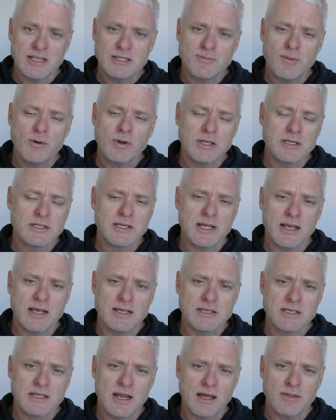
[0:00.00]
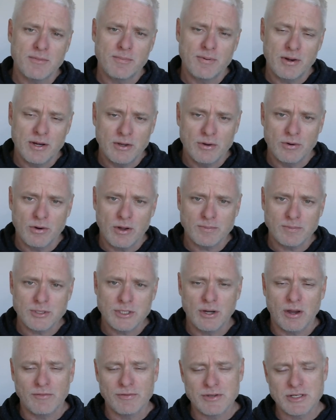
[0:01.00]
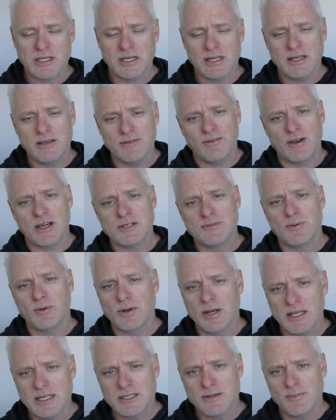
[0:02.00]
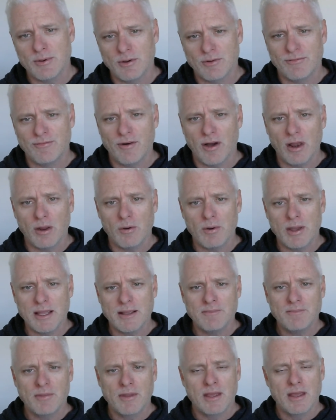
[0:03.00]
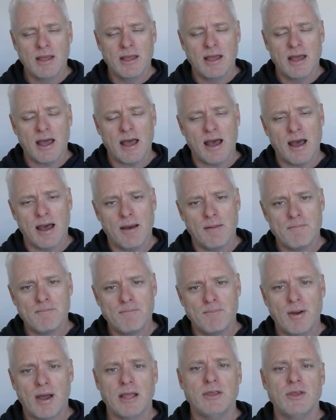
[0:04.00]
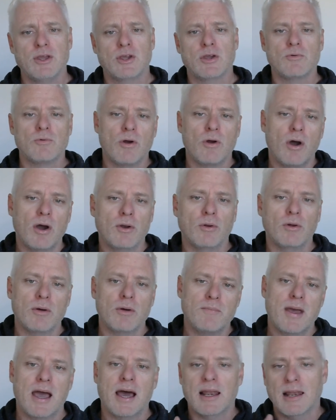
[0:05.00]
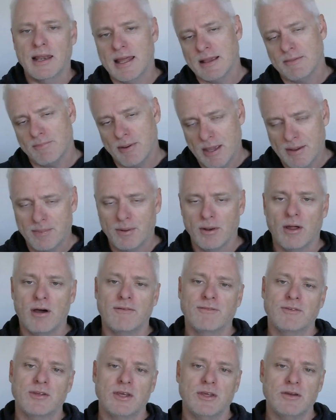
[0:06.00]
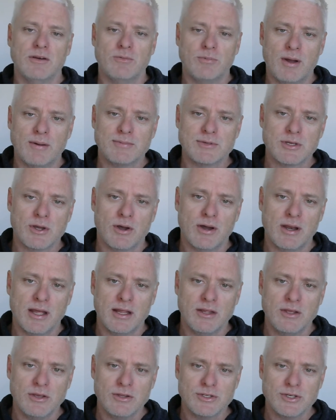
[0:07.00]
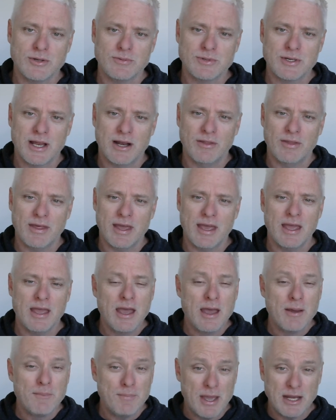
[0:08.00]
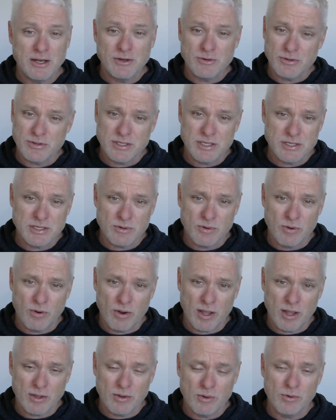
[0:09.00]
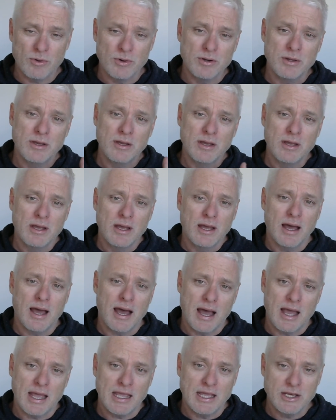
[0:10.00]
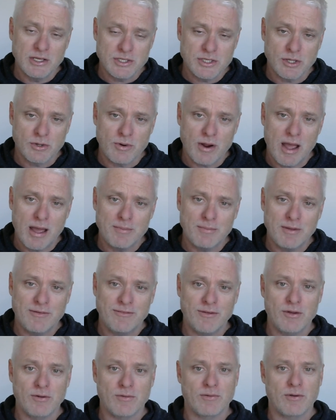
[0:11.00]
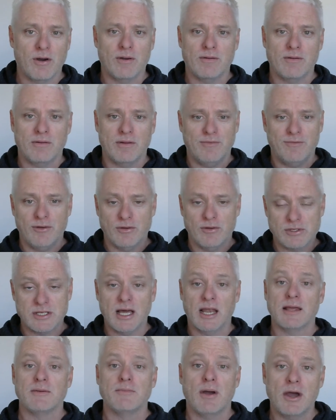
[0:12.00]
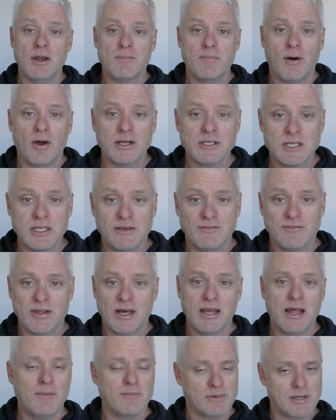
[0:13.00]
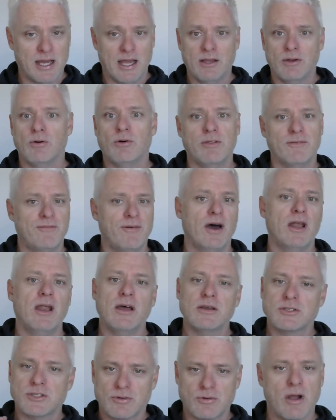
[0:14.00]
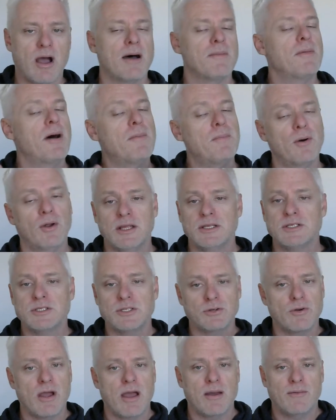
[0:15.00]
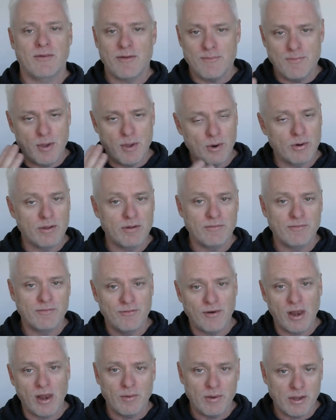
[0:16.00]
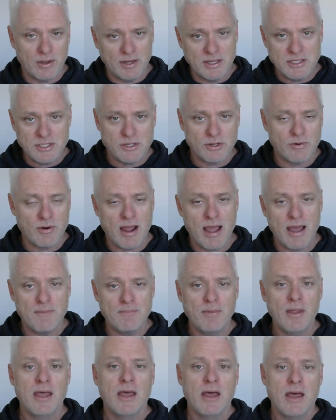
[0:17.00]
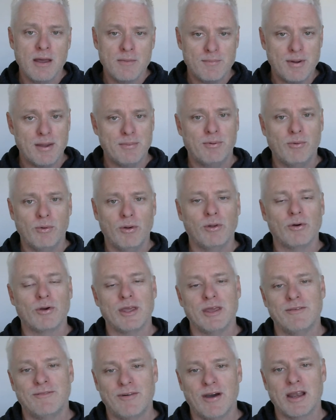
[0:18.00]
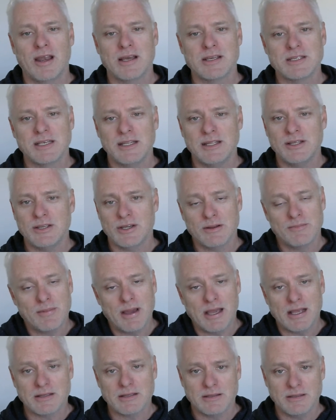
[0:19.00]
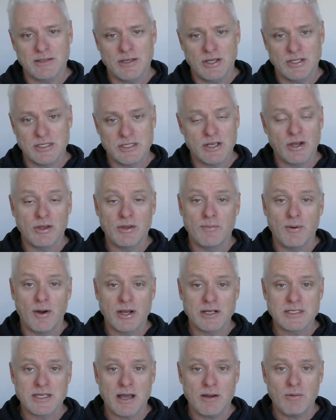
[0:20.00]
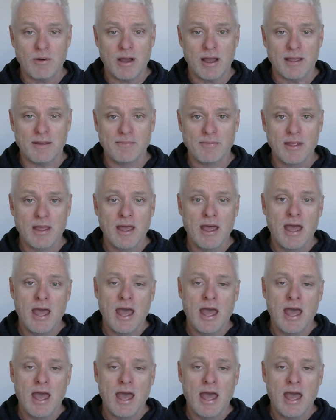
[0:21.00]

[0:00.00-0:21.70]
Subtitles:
Facebook is another pretty good option. Obviously, Facebook needs to build following, but you can write all about, link people off to your website and YouTube channel there. Pinterest is quite good. Instagram, if you're selling motorbikes that you've done up, take all the photos, throw them up on Instagram. You build a following on Instagram, People will look at your photos and you can sell your bikes that way.